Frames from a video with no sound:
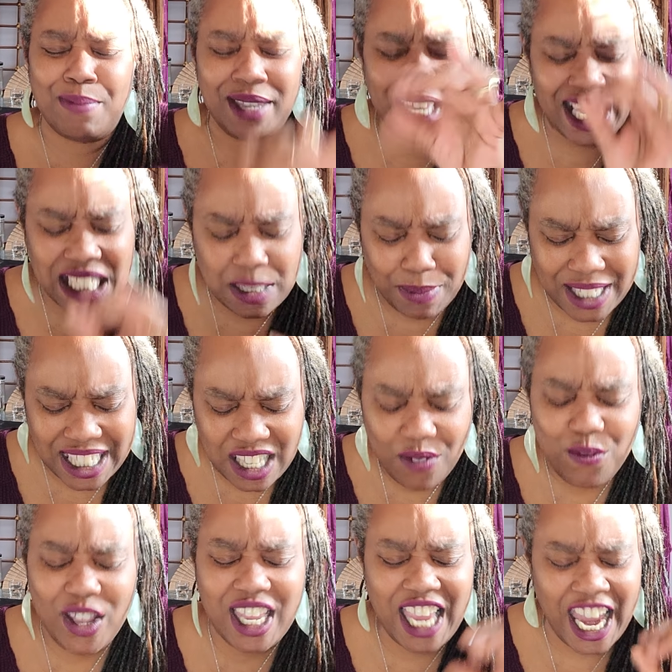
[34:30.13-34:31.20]
Be as
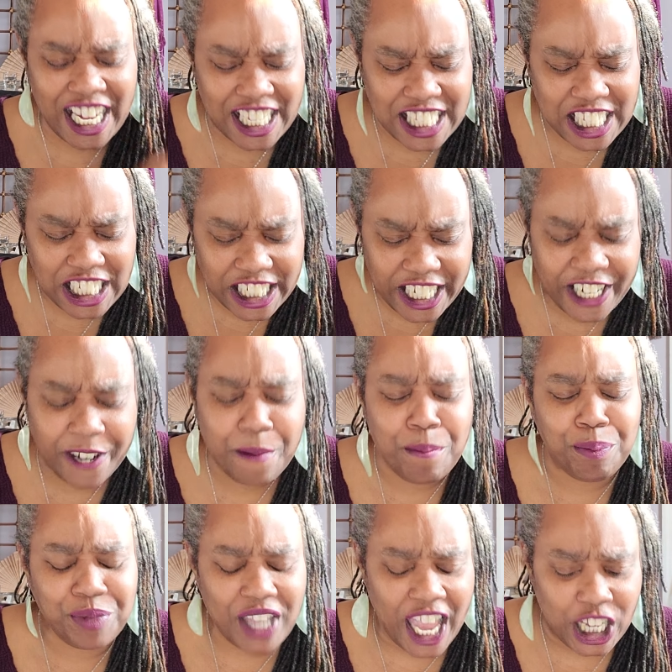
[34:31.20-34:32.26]
specific and as clear
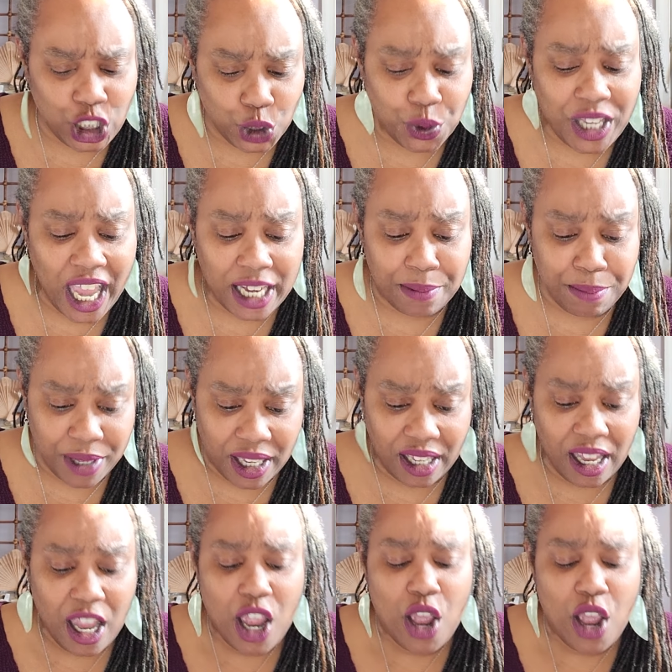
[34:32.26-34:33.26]
as you can be.